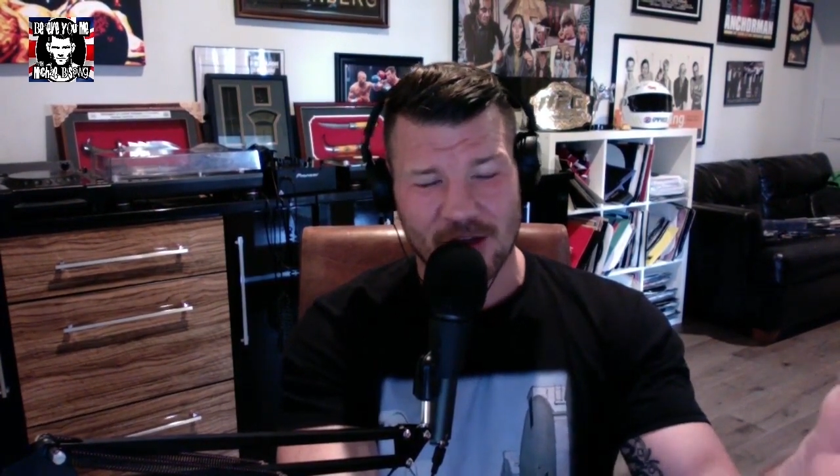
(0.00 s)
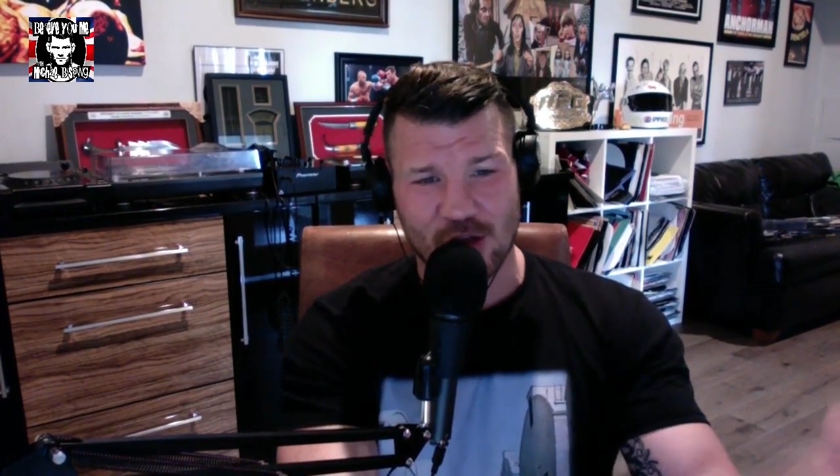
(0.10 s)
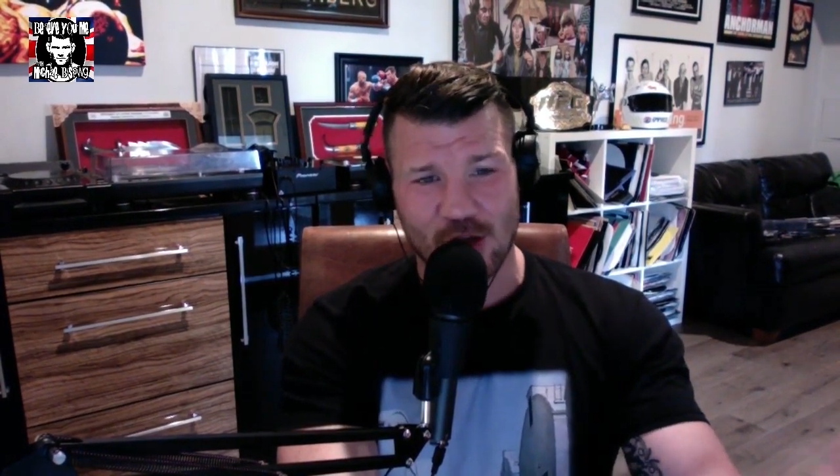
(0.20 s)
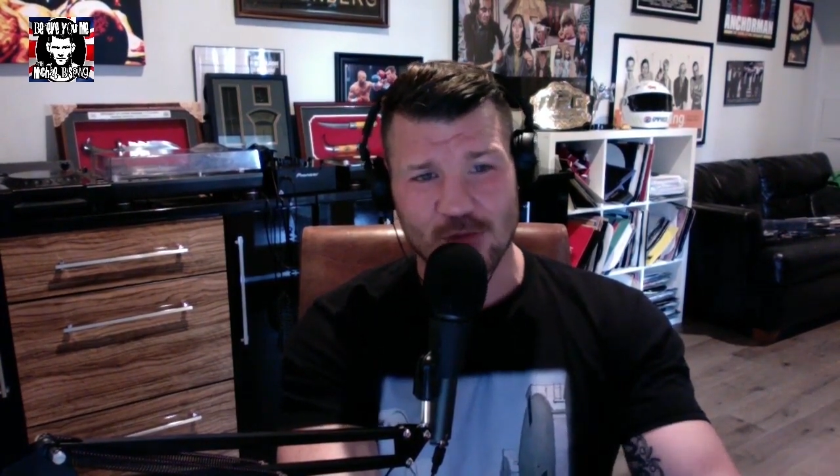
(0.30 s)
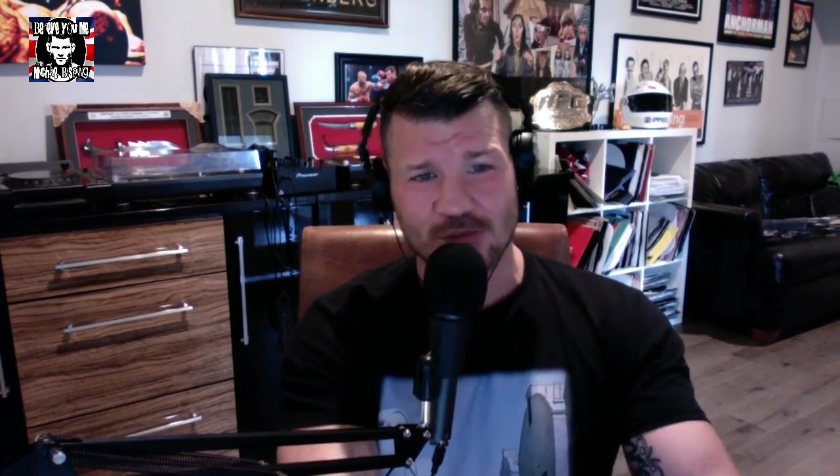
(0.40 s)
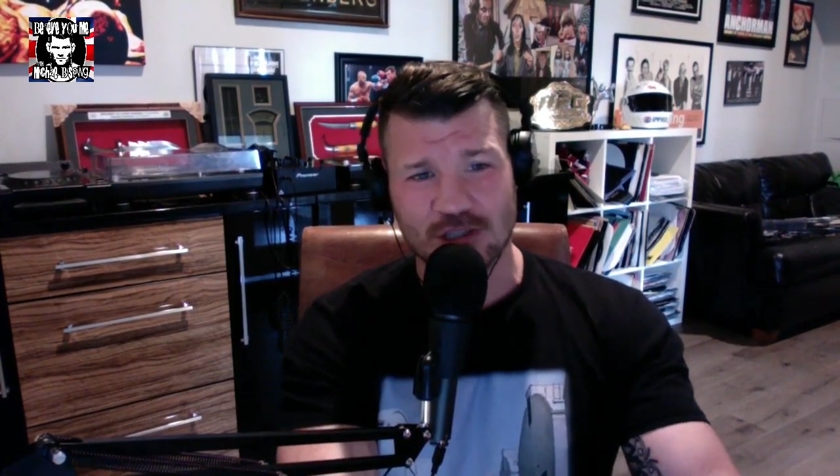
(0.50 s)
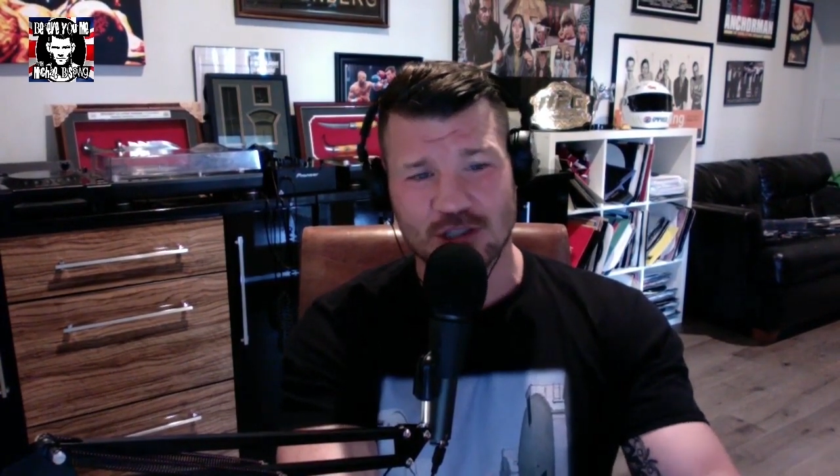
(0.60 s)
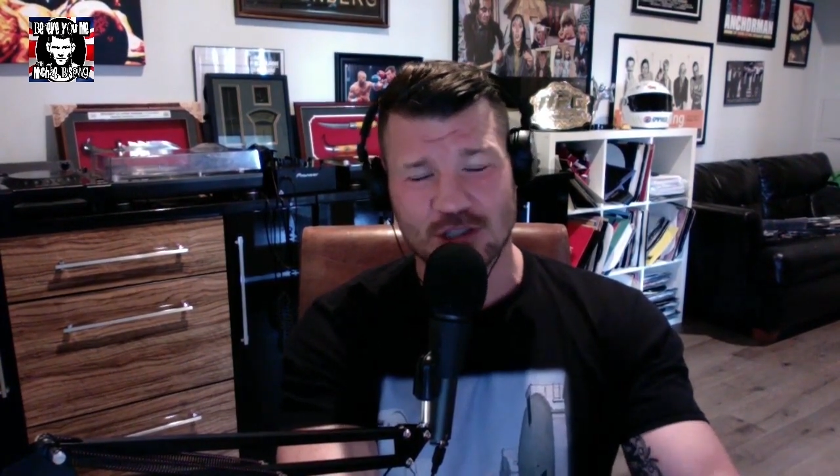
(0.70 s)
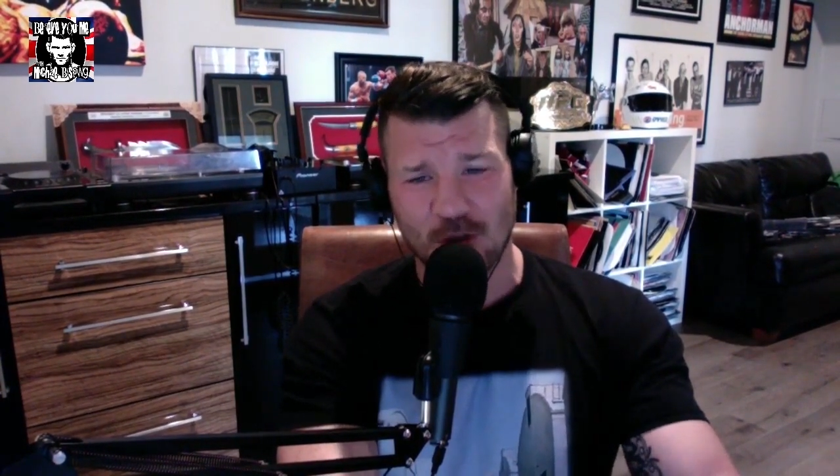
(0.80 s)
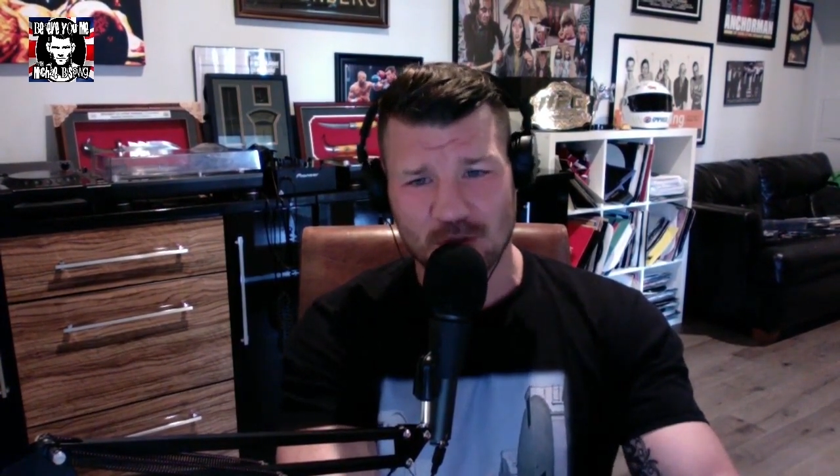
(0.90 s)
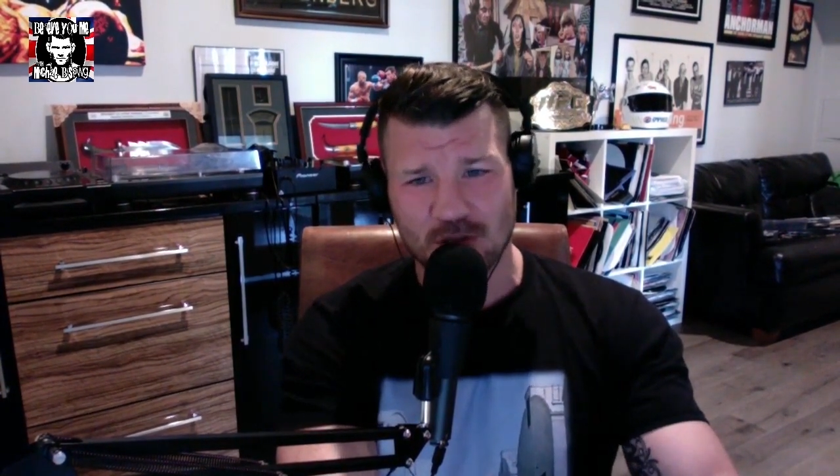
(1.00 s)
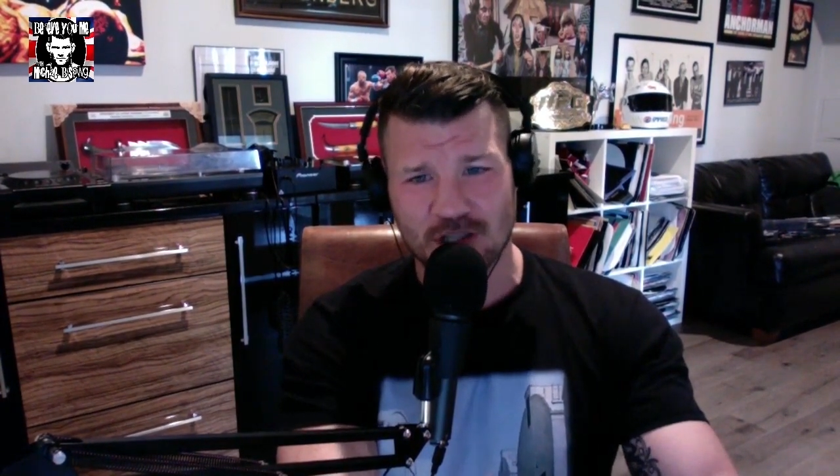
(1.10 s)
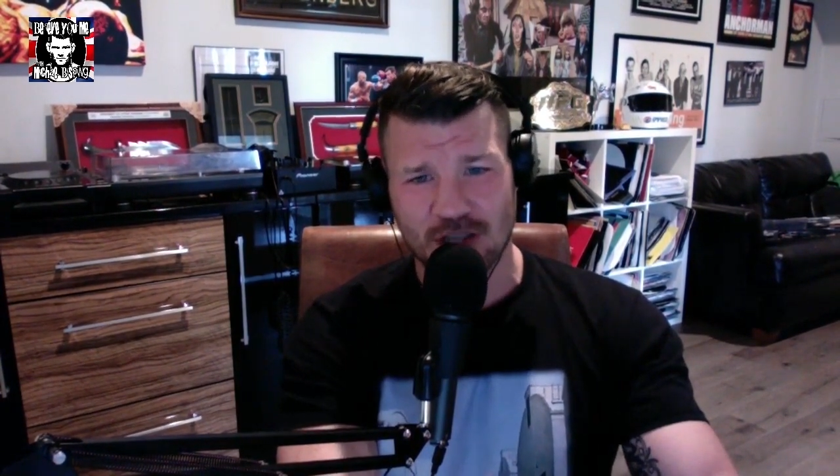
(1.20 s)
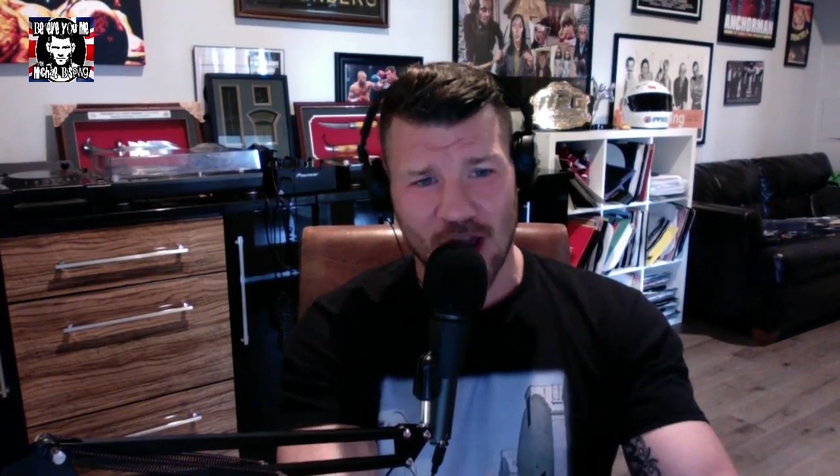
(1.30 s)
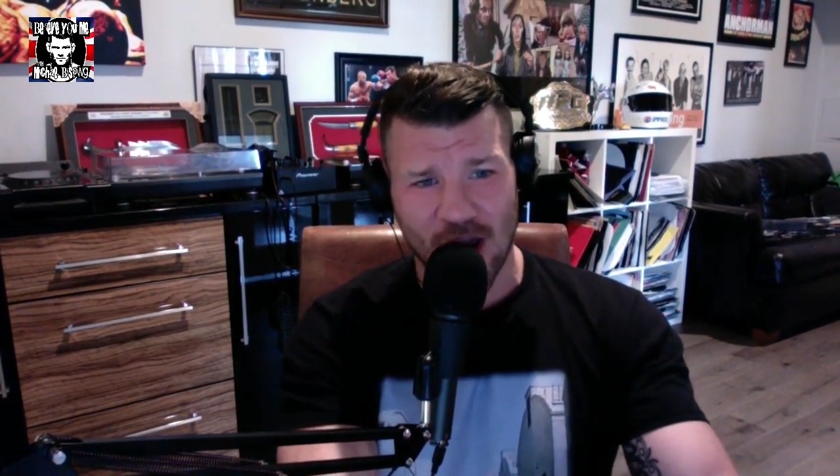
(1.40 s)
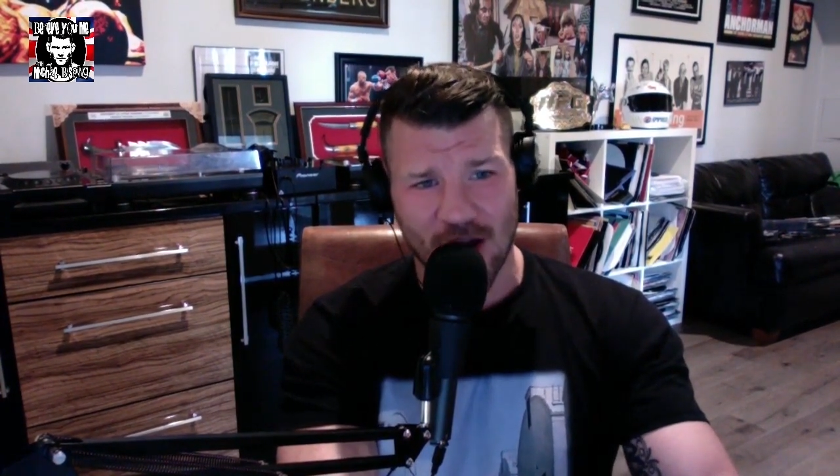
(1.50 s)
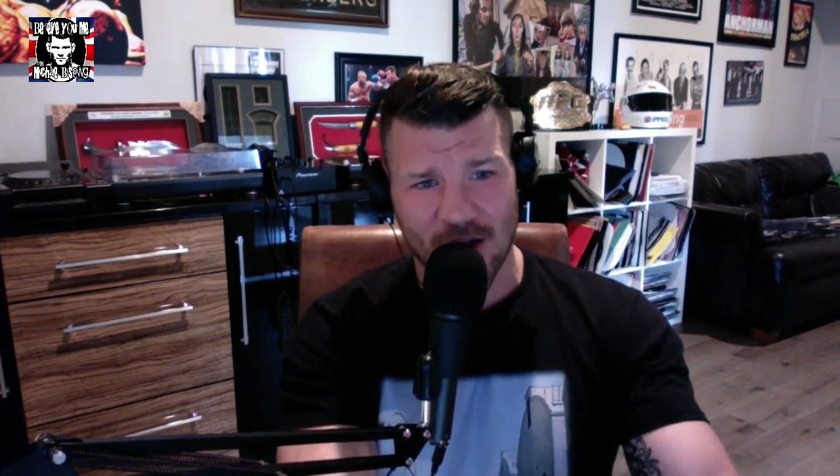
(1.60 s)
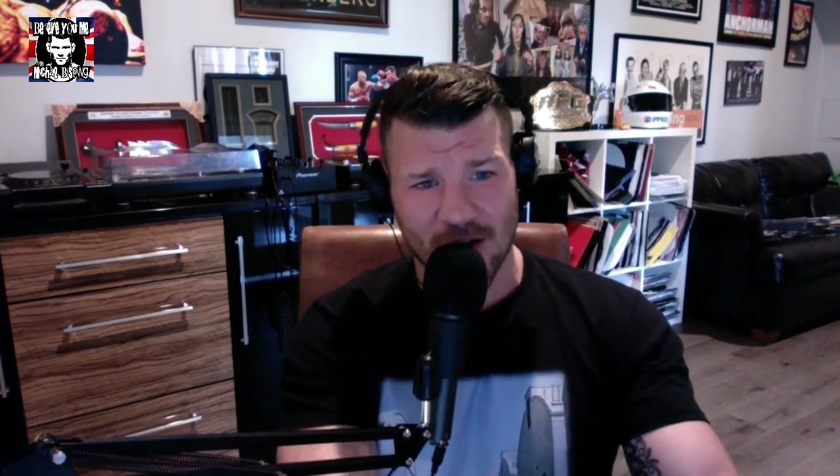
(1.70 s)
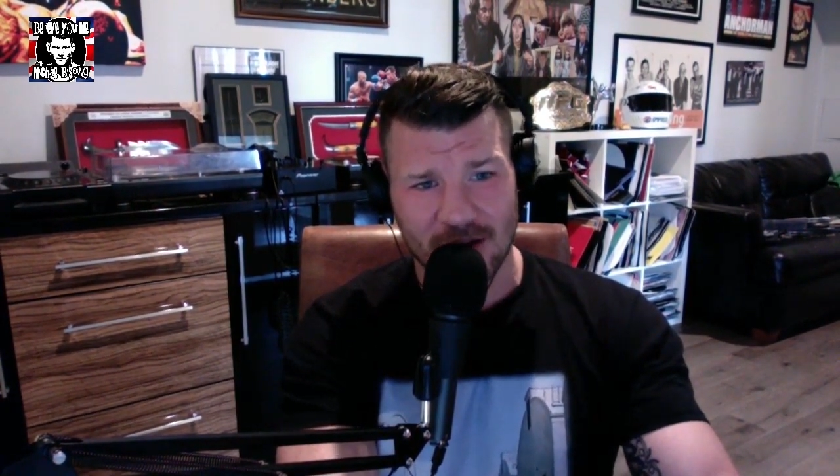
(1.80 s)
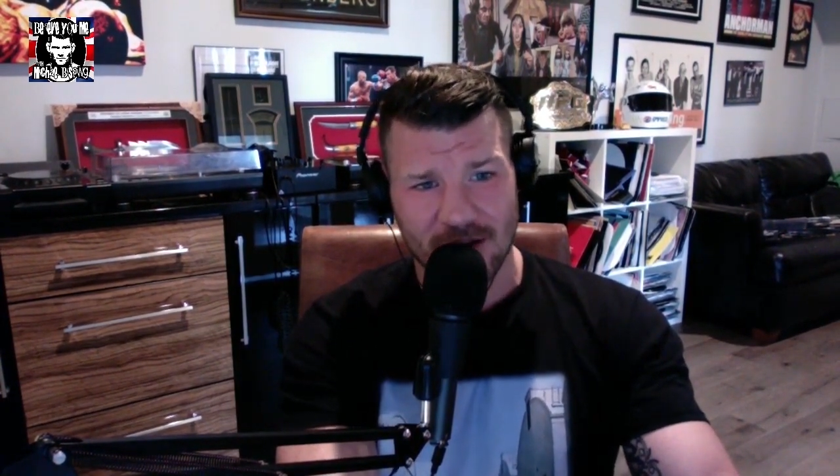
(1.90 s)
Jones is so
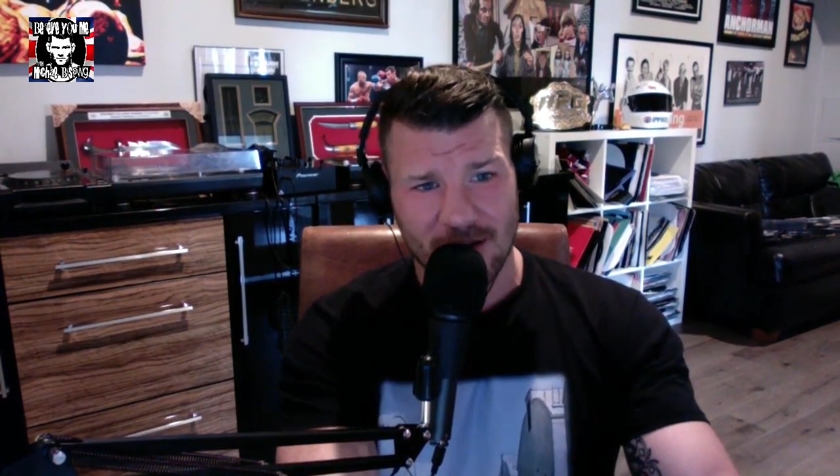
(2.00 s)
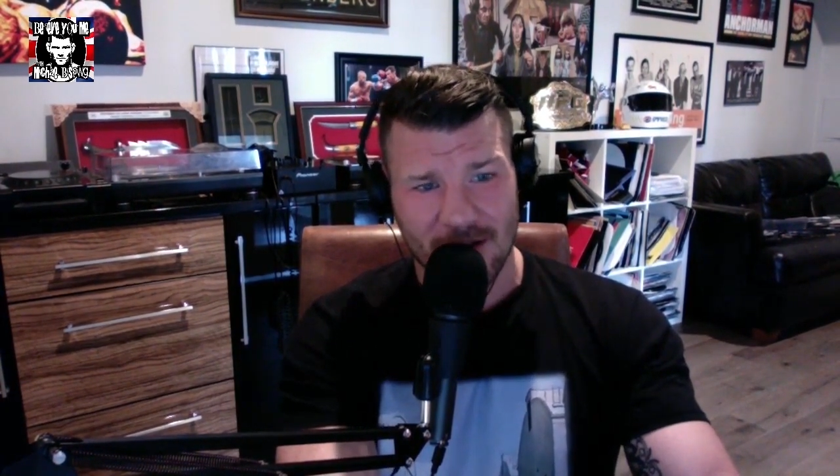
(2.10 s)
scared